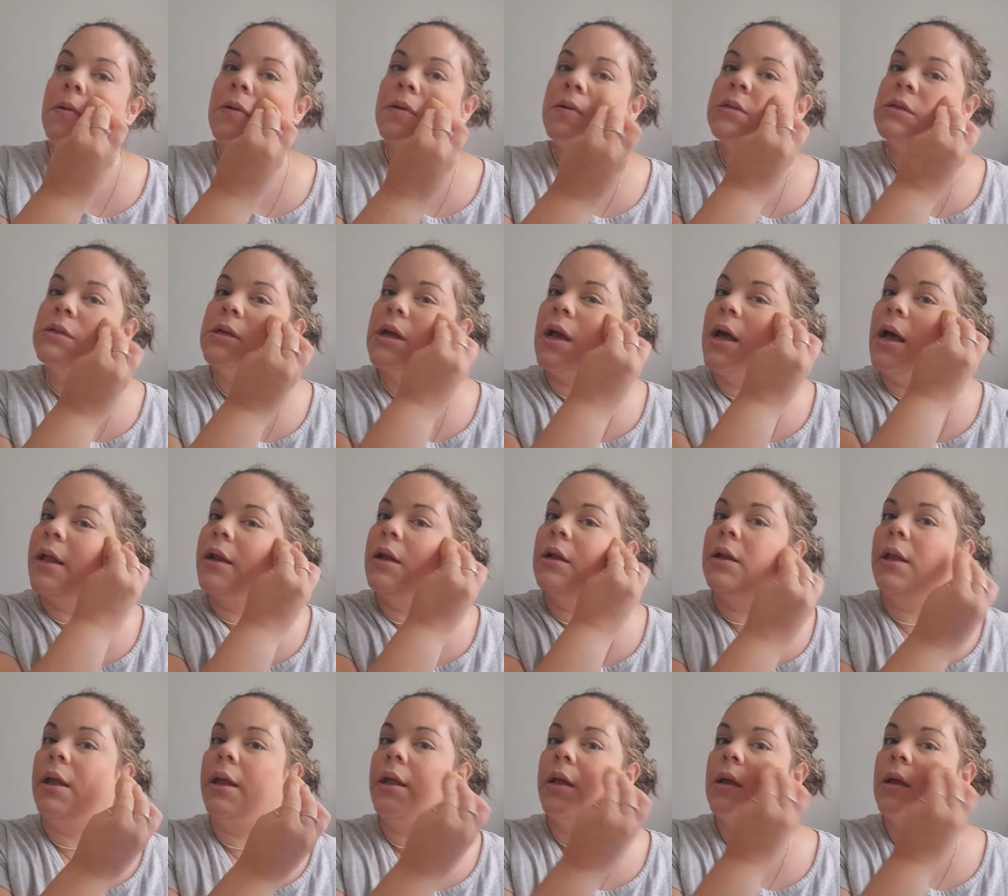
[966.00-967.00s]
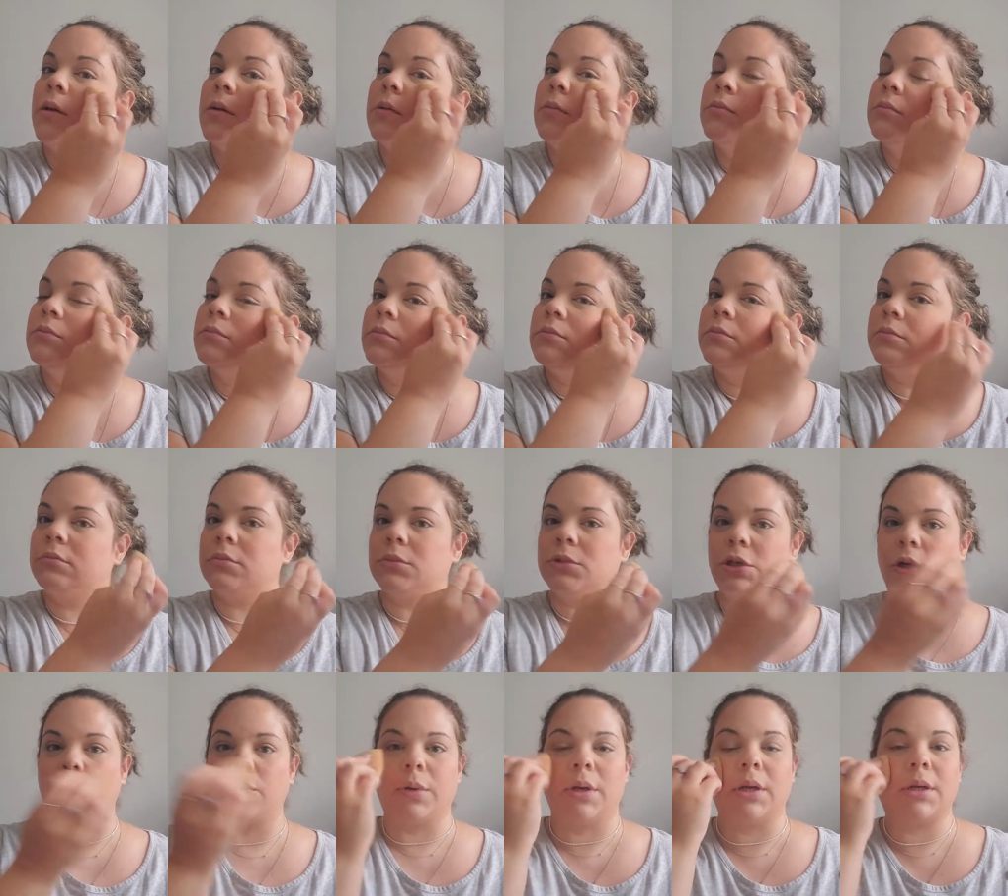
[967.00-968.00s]
to kind of like
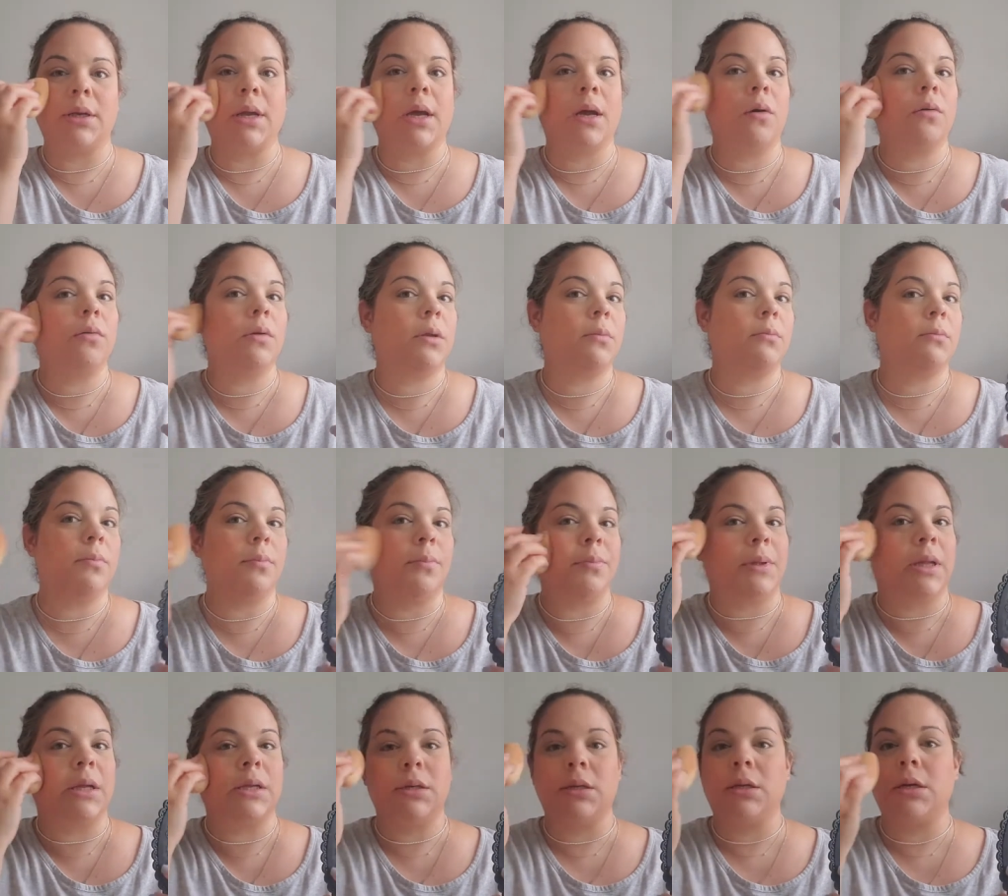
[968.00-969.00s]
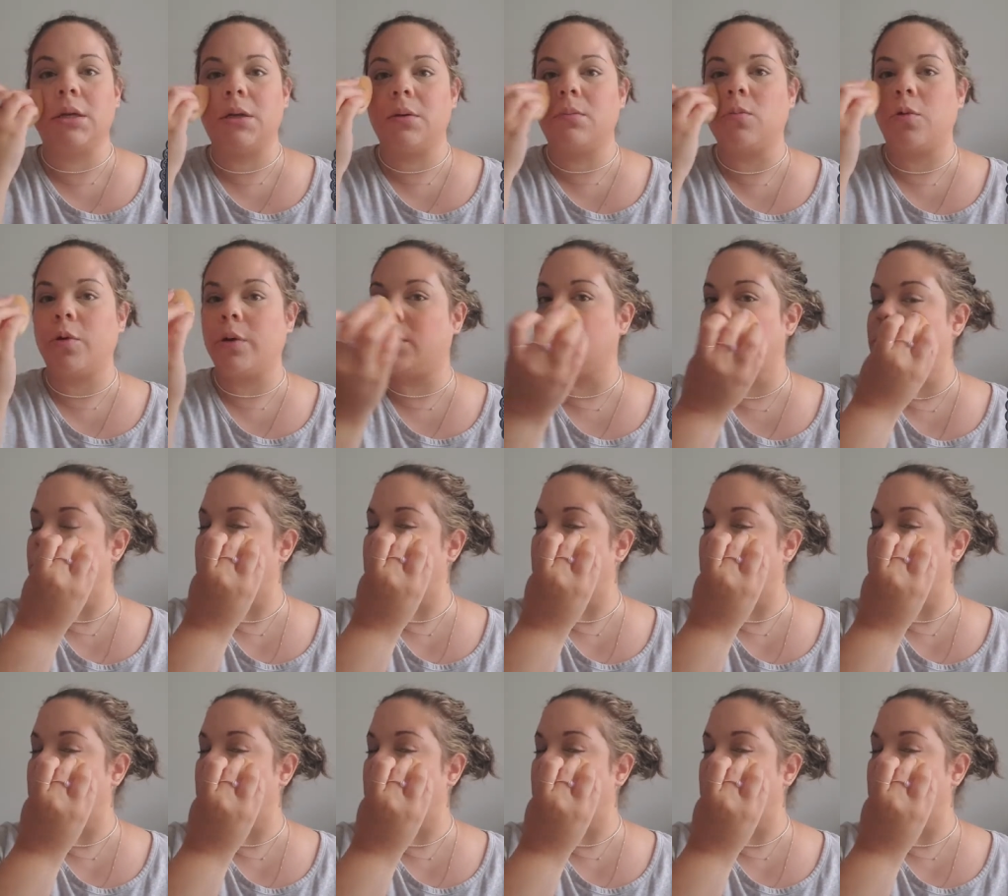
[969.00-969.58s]
tone it down and blend it in more.